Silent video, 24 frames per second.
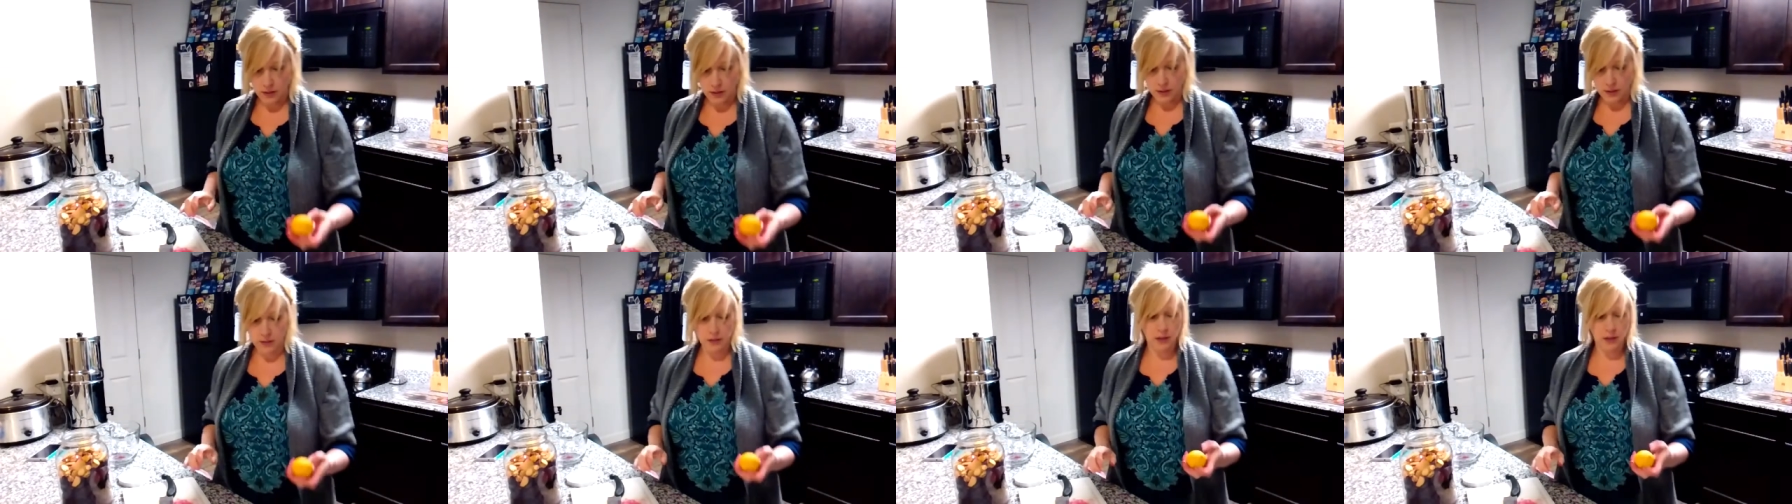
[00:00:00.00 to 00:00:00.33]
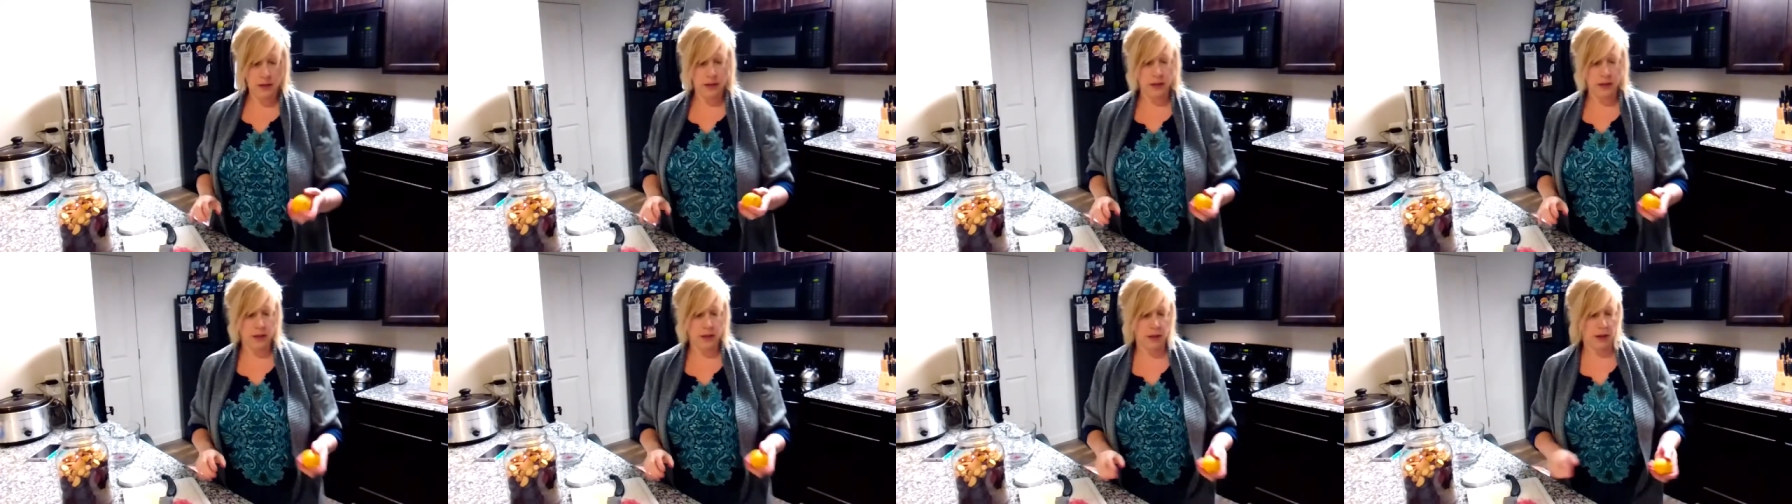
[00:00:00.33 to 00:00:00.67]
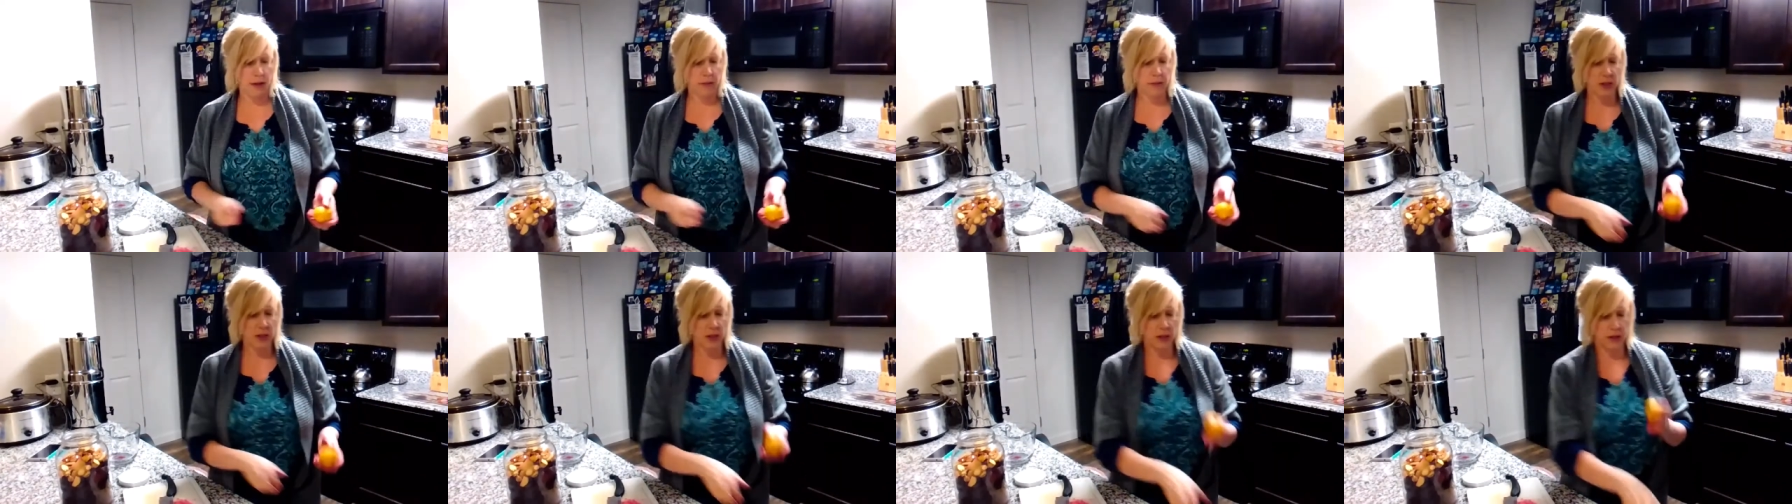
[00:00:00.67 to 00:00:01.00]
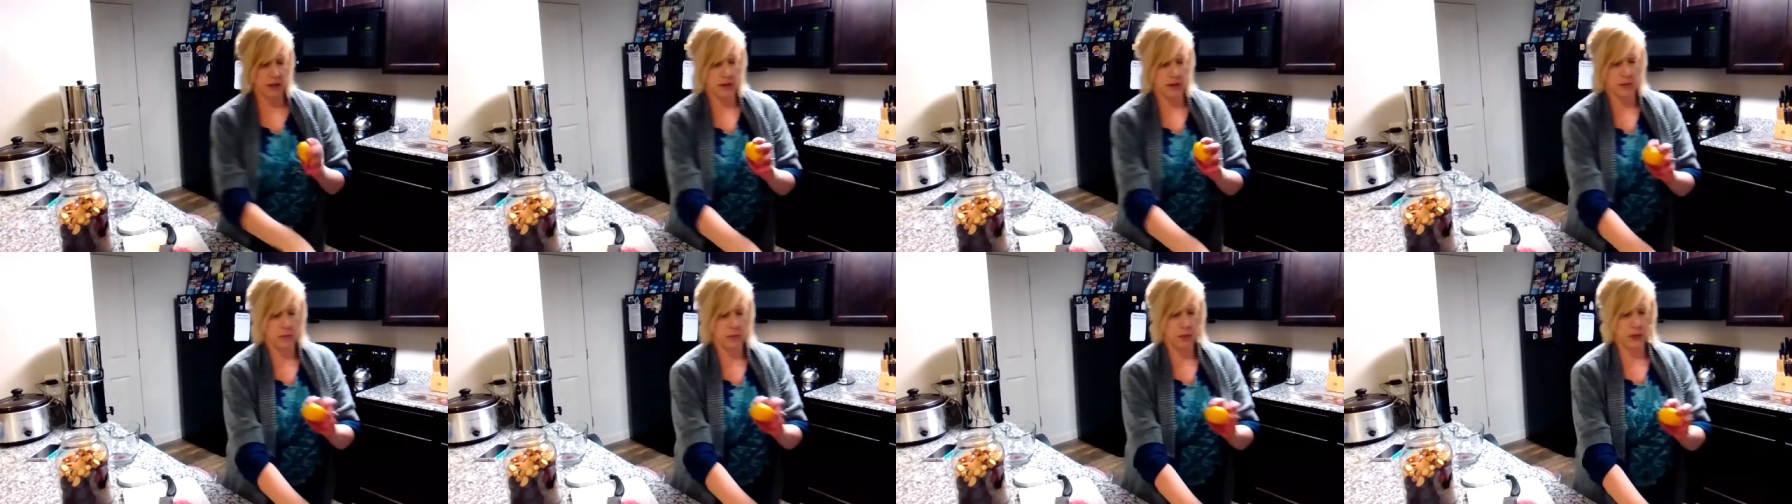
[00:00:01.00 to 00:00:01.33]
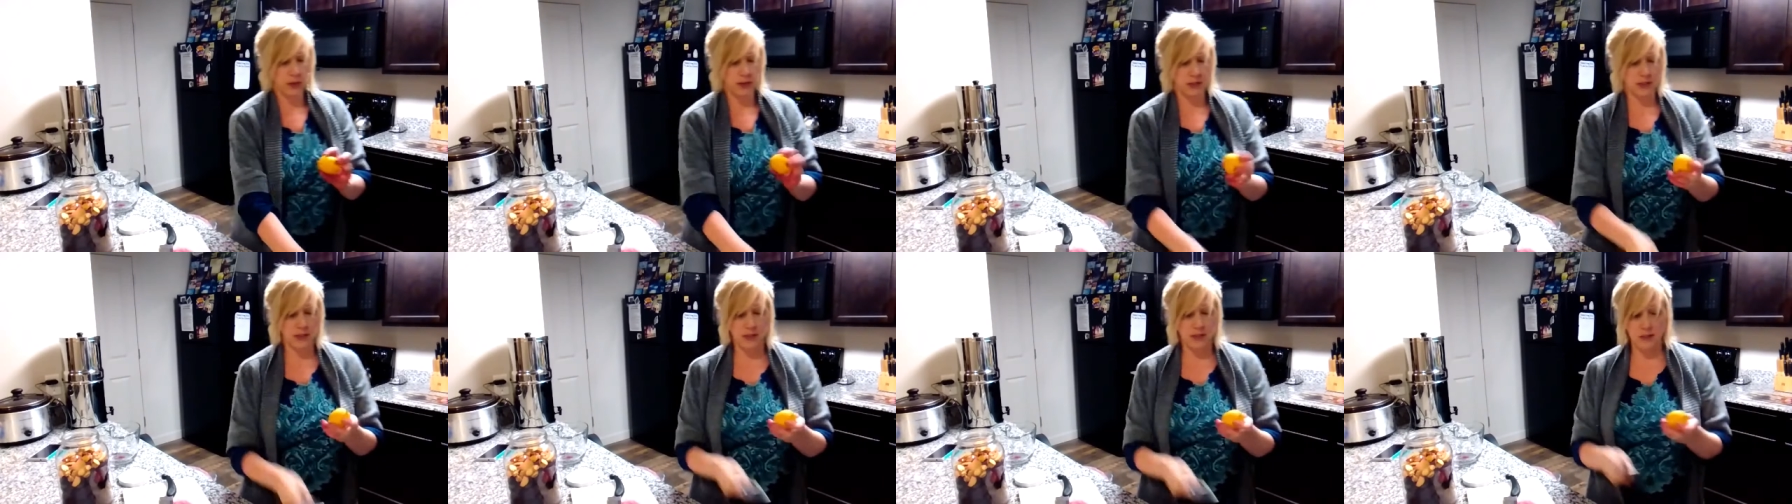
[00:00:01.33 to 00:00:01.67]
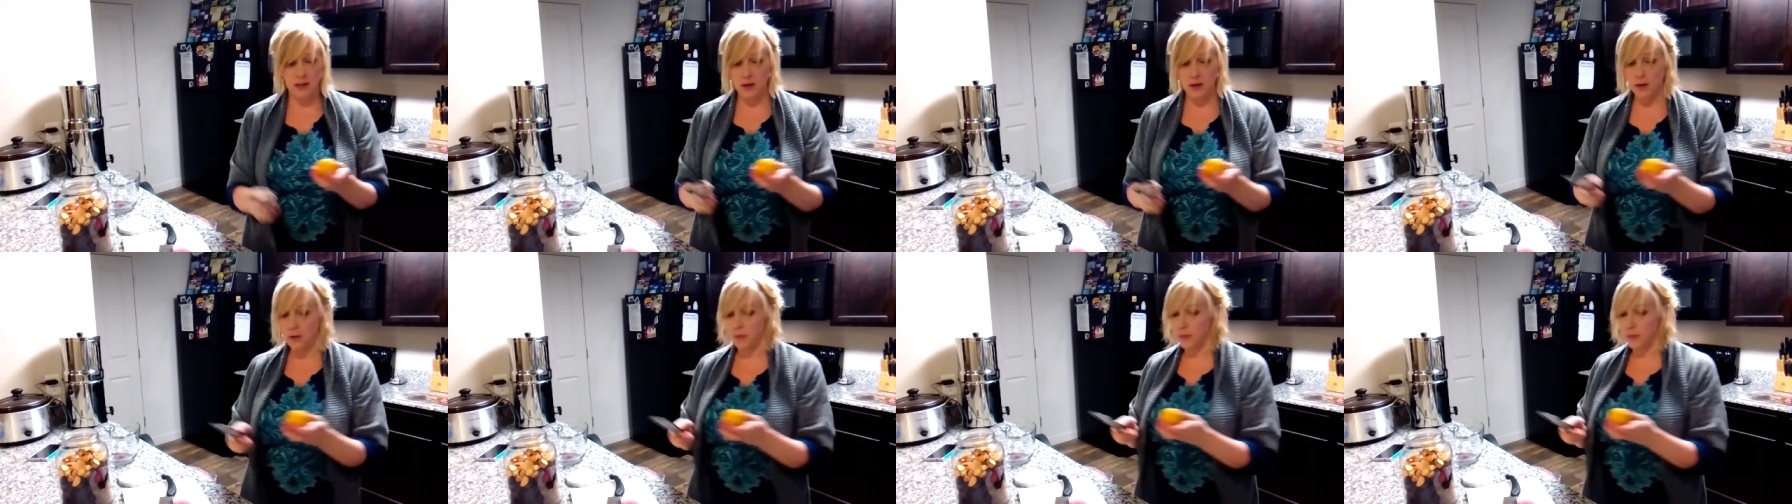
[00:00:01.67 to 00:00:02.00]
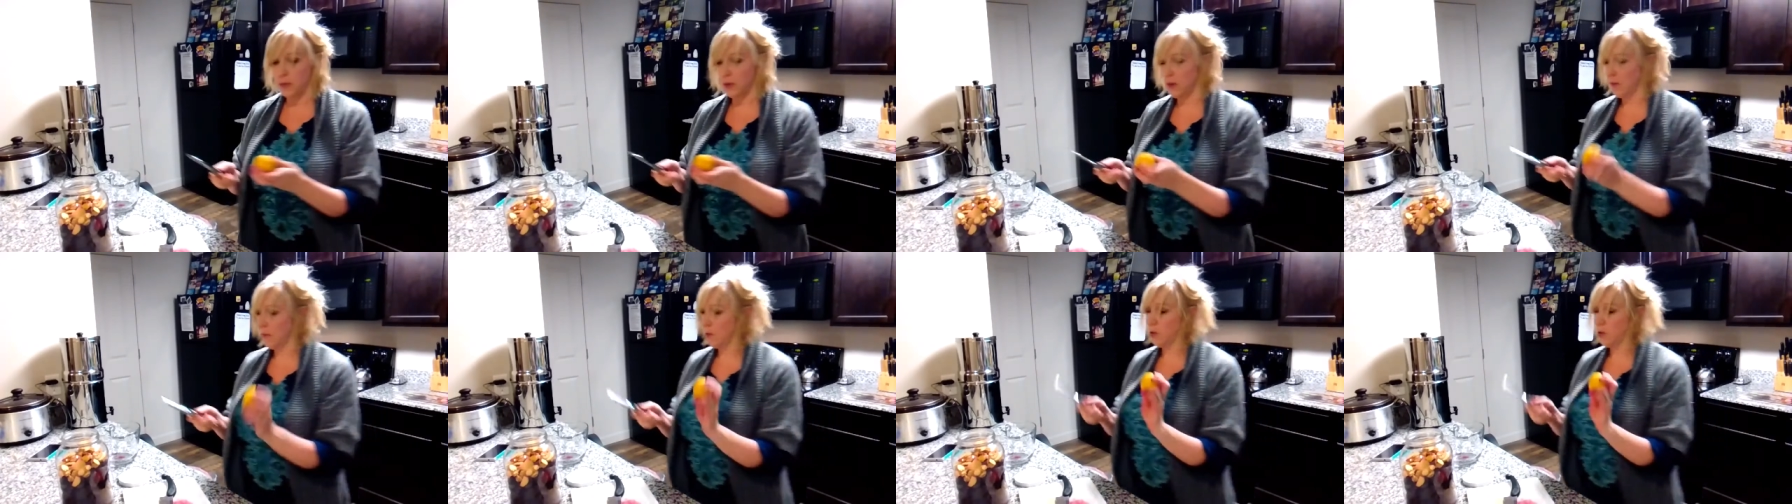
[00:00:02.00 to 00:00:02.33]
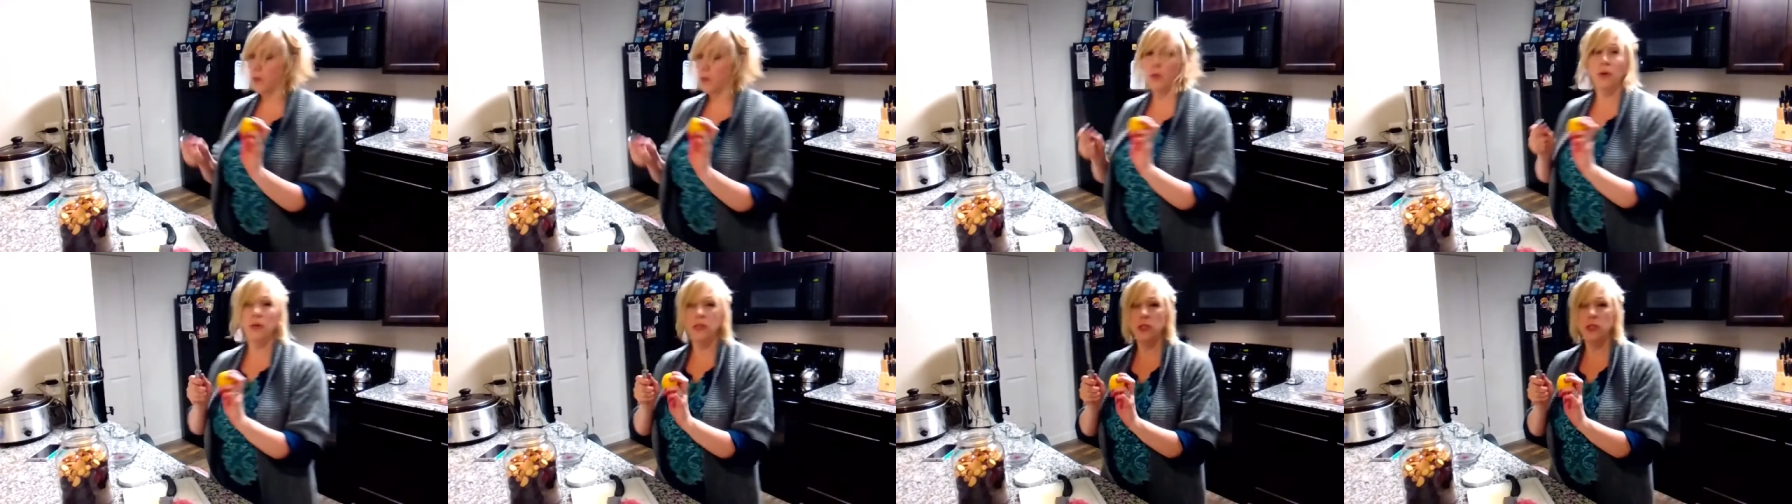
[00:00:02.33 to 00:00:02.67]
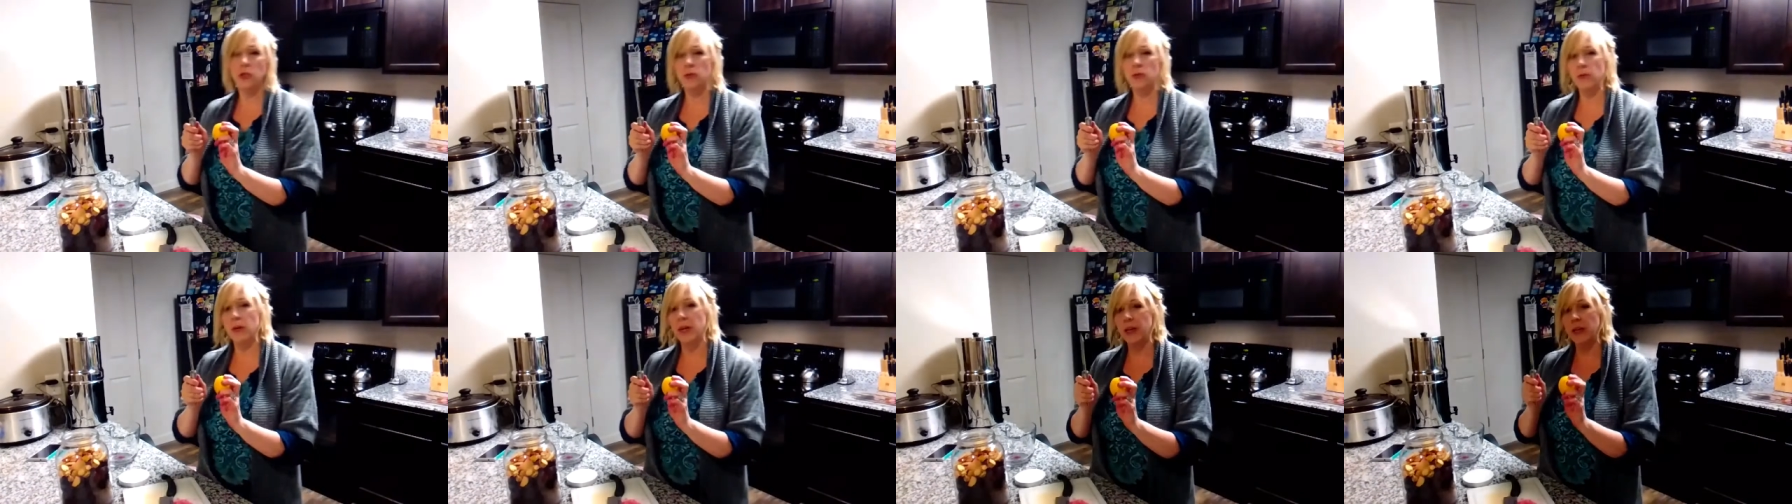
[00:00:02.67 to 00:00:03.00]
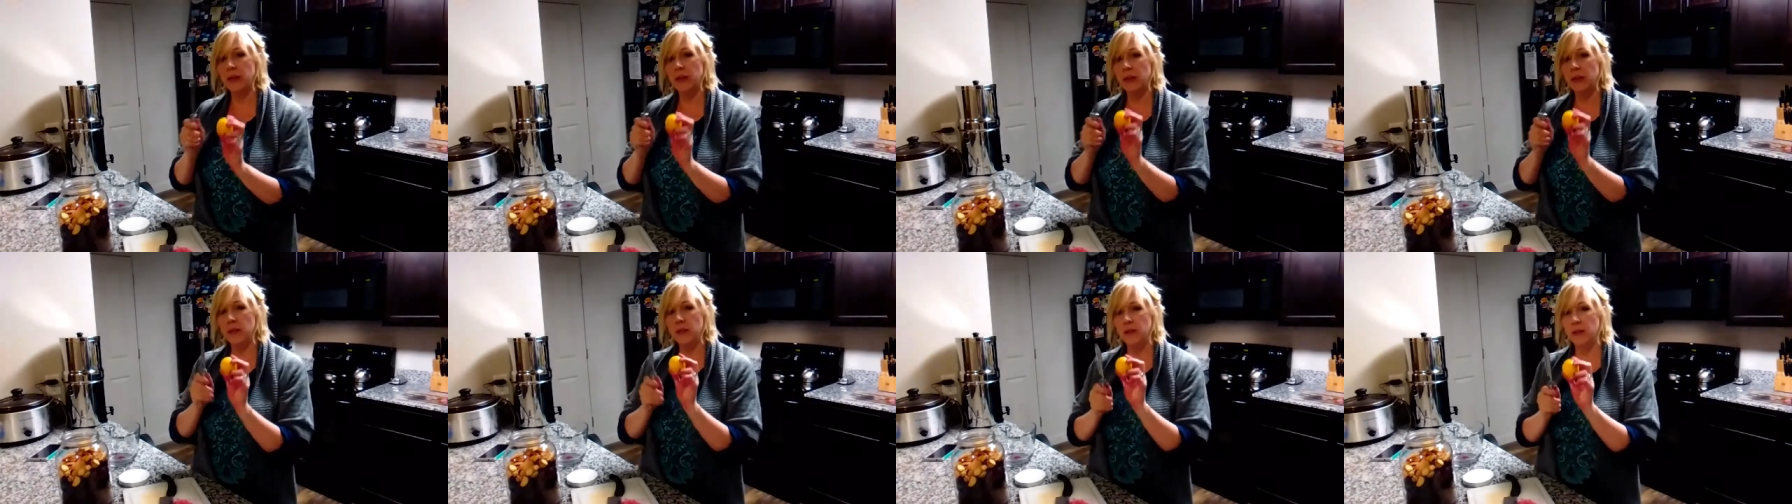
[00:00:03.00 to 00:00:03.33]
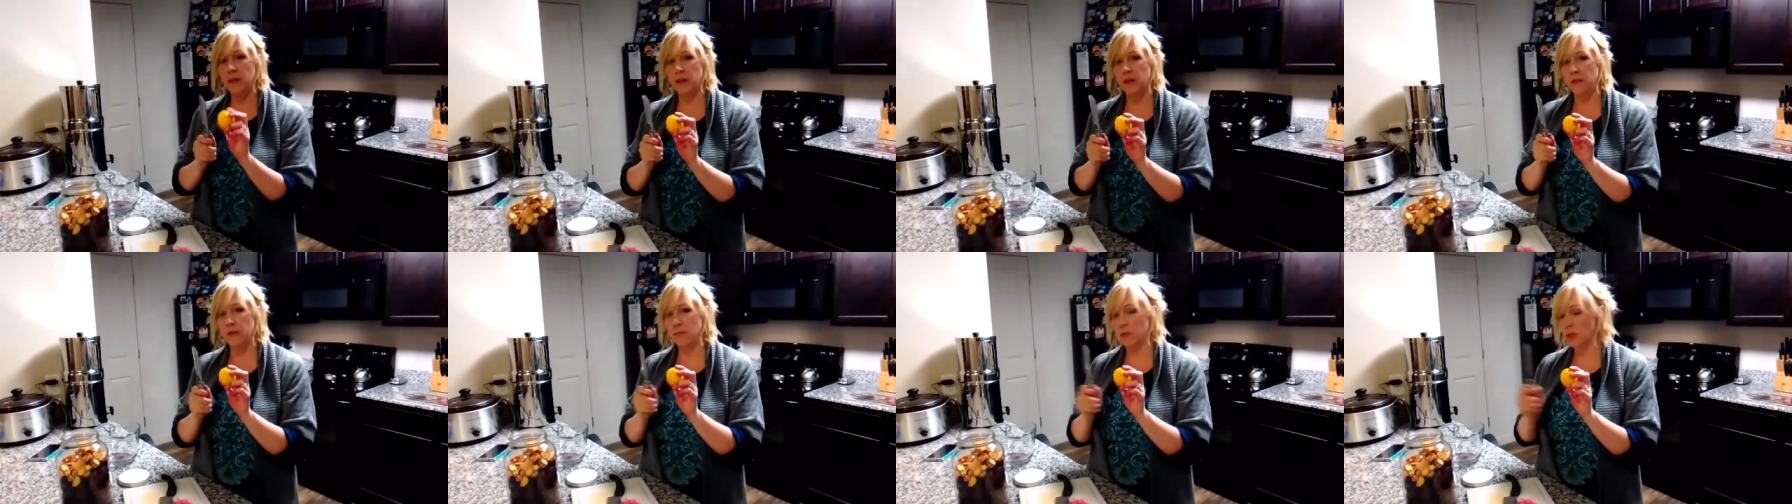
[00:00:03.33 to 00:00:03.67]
And then I'm going to put some of the orange rind in there.